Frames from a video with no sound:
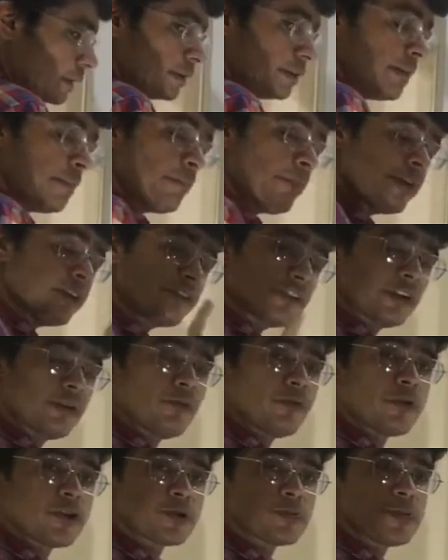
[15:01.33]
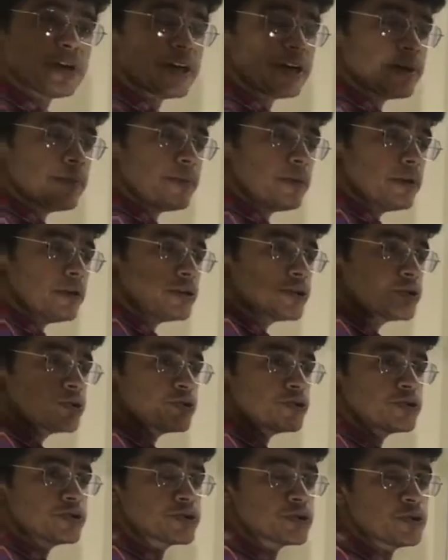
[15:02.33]
the person won't be able to
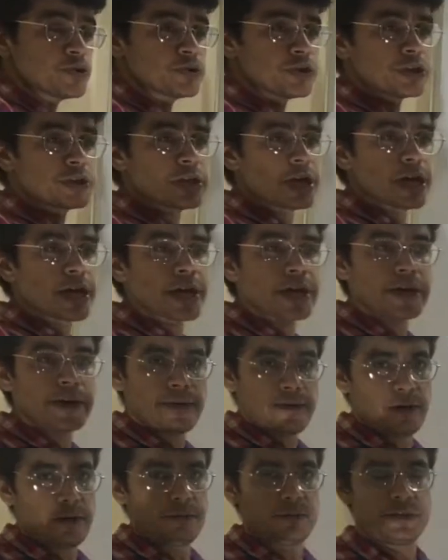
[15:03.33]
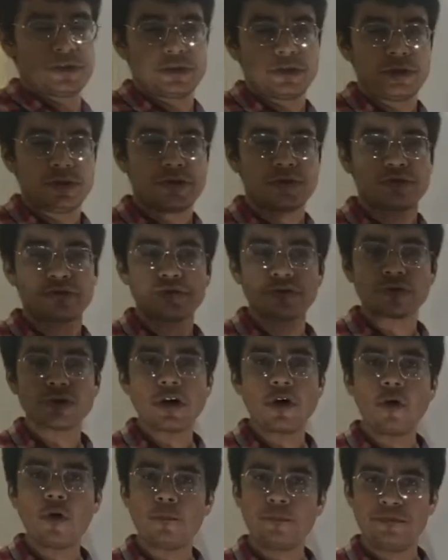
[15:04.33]
draw the diagrams, to draw the
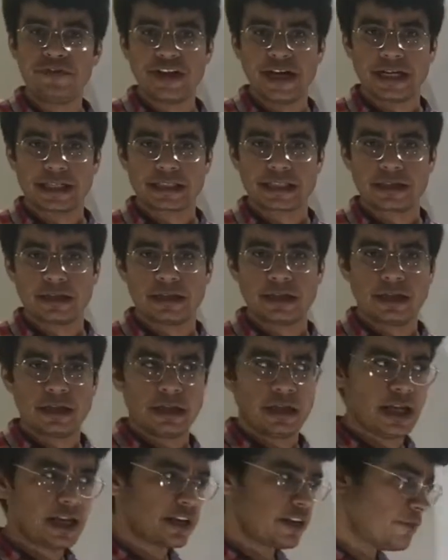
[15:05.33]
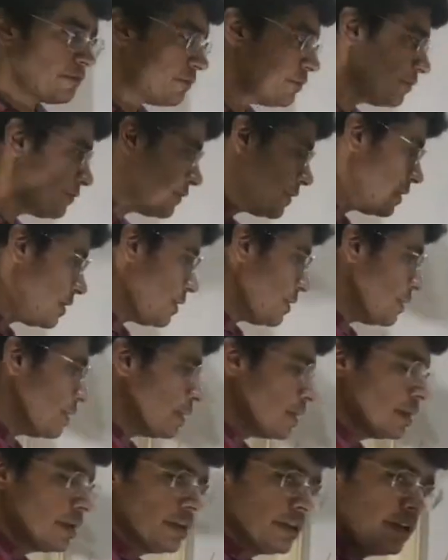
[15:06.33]
objects. Like if you say
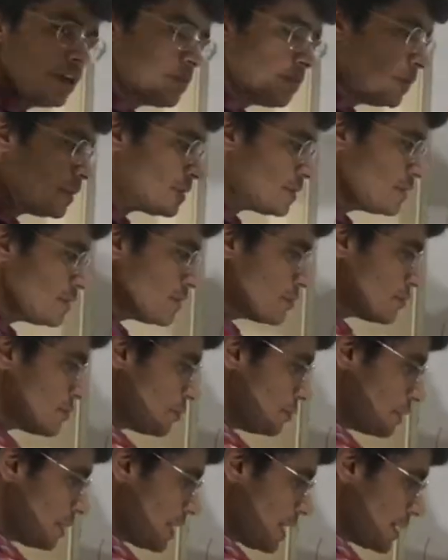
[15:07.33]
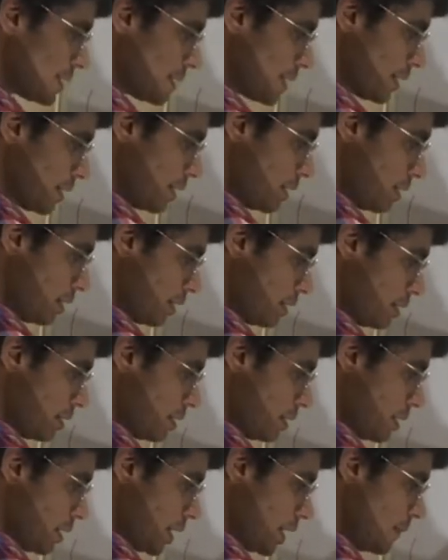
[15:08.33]
that person to draw the rectangle,
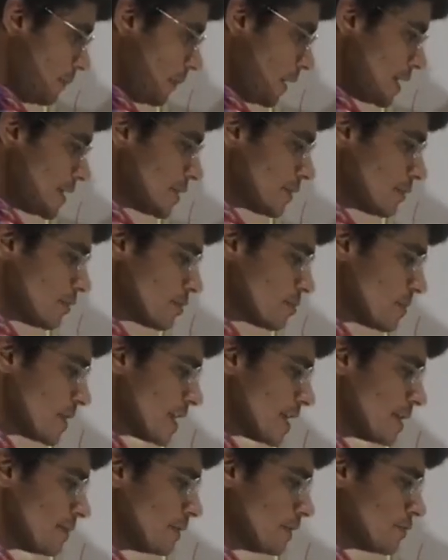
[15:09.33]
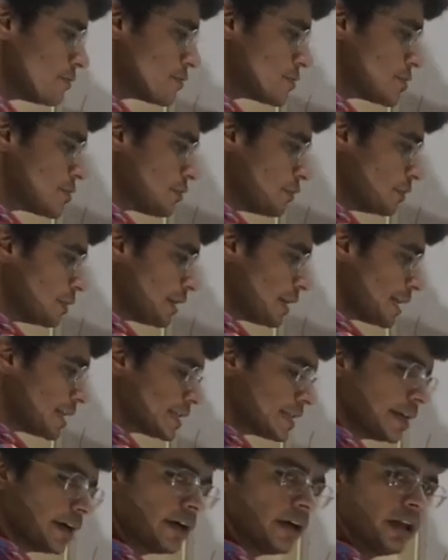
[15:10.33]
he might not be able to draw the
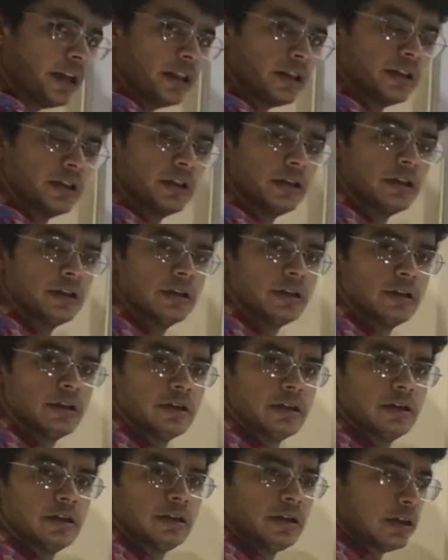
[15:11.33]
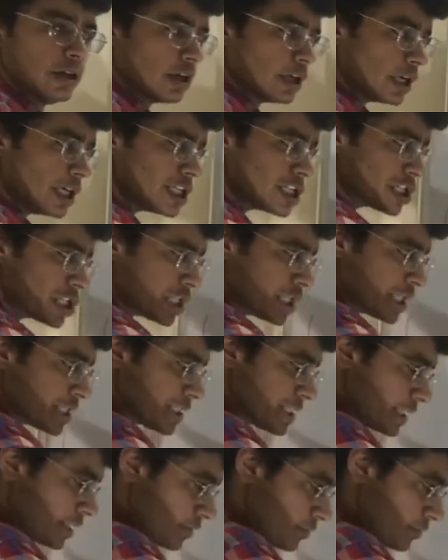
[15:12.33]
rectangle. Construction,